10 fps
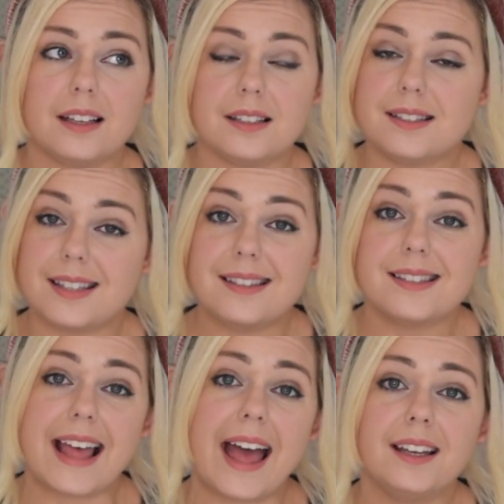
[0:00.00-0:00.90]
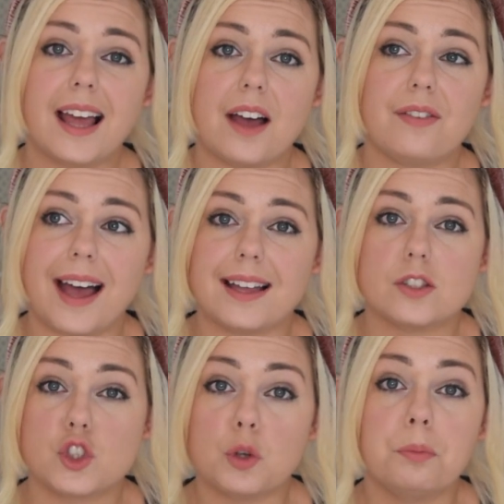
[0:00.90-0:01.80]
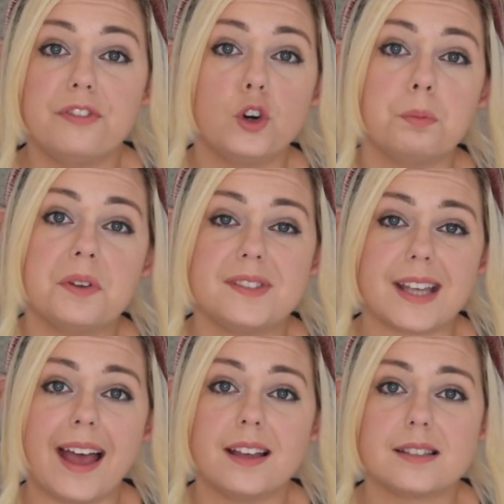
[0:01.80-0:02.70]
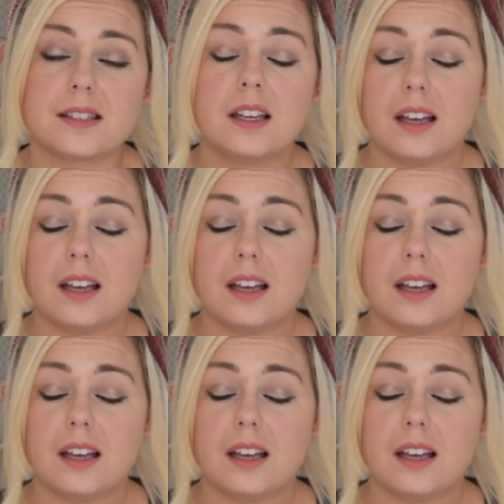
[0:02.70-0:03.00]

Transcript: since then I've had some form of debt